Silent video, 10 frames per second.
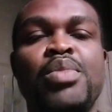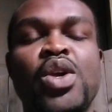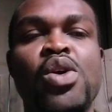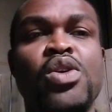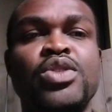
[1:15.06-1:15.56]

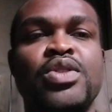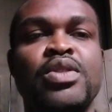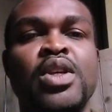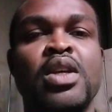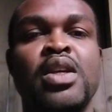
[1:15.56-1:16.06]
Because
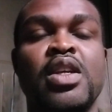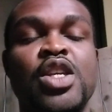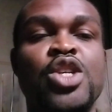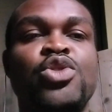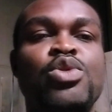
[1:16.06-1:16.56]

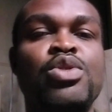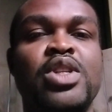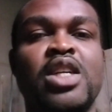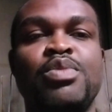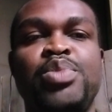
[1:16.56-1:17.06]
it's good
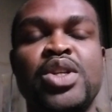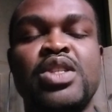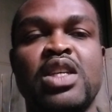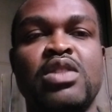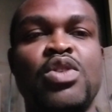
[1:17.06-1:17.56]
that
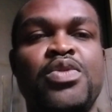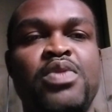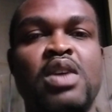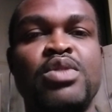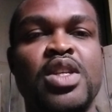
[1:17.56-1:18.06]
BRICS has not
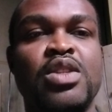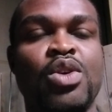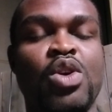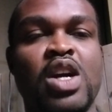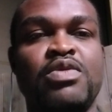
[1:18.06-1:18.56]
founded
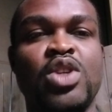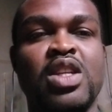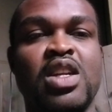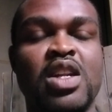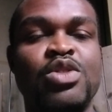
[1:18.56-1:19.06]
or have not
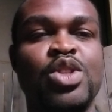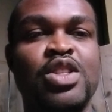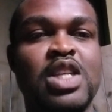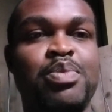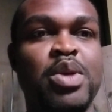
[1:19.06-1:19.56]
announced
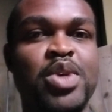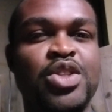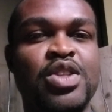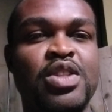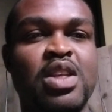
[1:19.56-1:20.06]
this, their
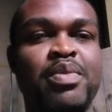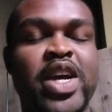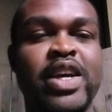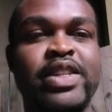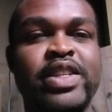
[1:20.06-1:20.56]
payment system,
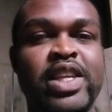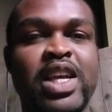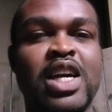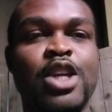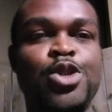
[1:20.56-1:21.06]
and they
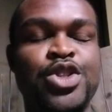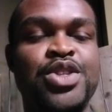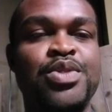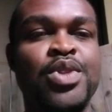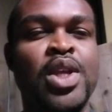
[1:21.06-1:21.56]
are
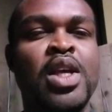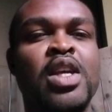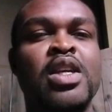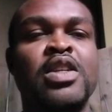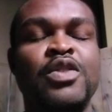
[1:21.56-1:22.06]
using
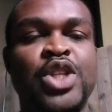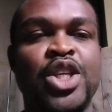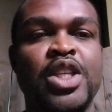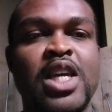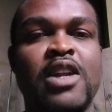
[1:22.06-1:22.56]

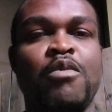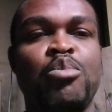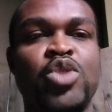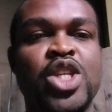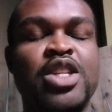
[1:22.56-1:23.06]
the yuan,
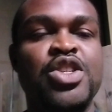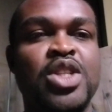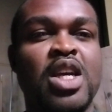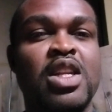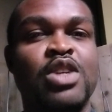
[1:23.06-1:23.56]

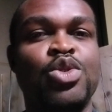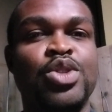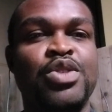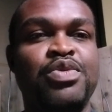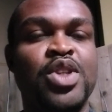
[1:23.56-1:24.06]
Chinese yuan, now
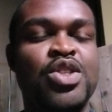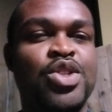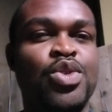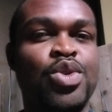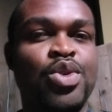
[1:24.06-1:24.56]
to defeat
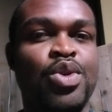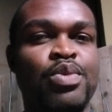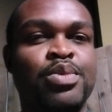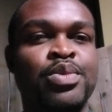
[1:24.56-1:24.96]
the euro.